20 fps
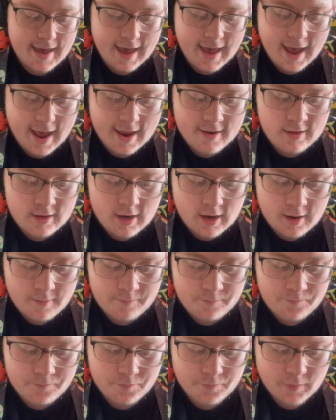and
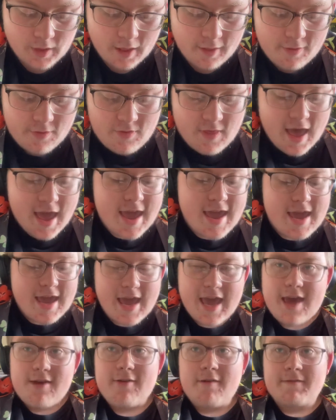they
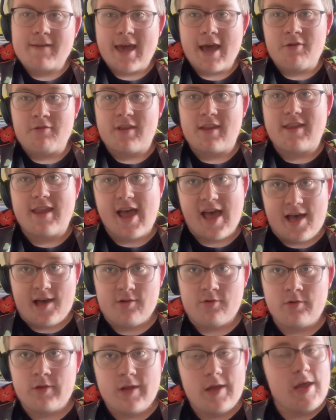here have counted
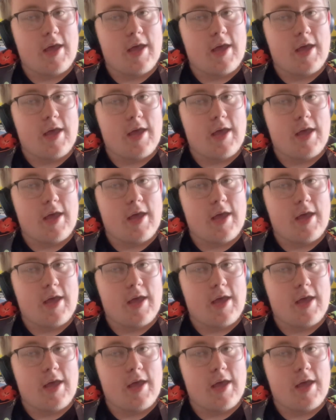down